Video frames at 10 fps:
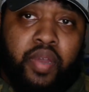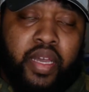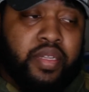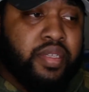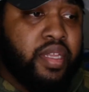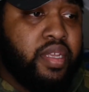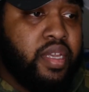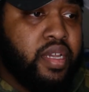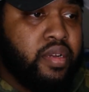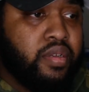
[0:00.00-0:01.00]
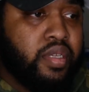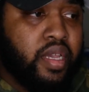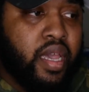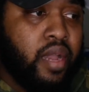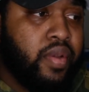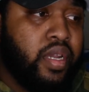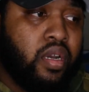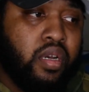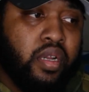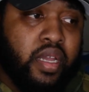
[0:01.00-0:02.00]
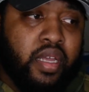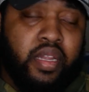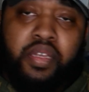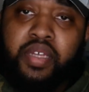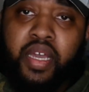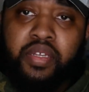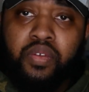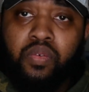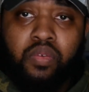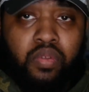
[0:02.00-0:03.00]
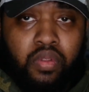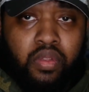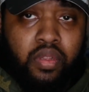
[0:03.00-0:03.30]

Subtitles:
as the years carried on in his high school